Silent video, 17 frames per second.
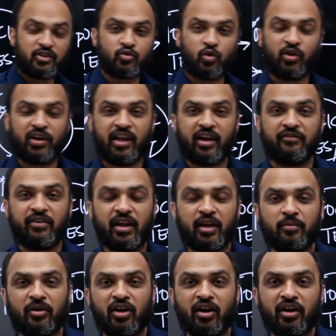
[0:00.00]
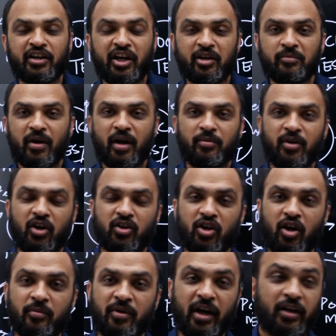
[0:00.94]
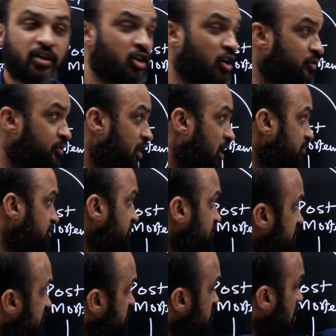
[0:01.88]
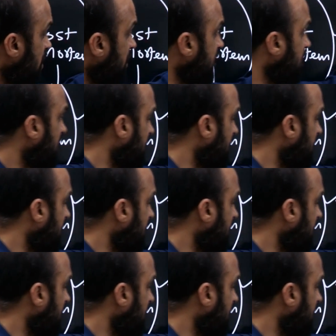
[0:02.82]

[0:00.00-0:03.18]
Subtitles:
is only available on neetprep.com right now. If you have joined